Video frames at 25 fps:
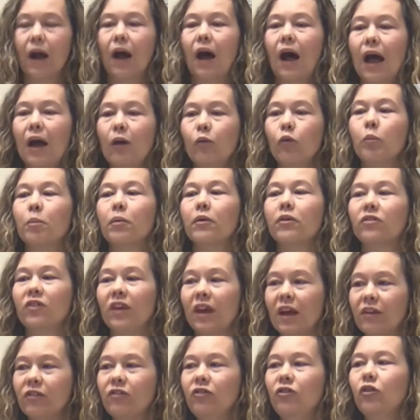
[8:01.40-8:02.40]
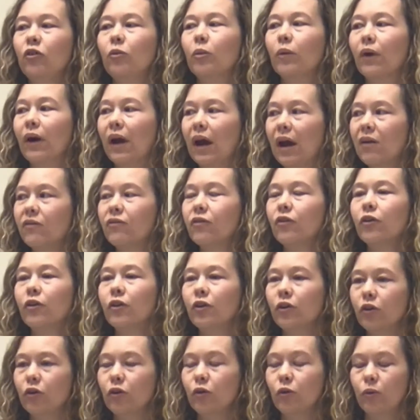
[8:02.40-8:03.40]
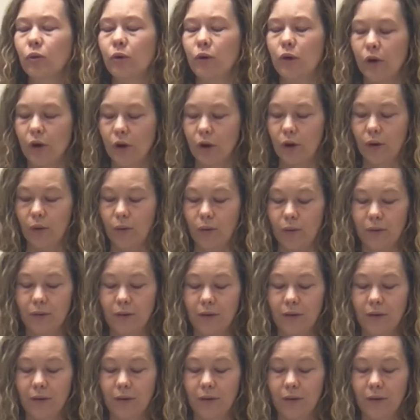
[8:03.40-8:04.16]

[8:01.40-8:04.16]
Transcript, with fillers: I will protect you wherever you go.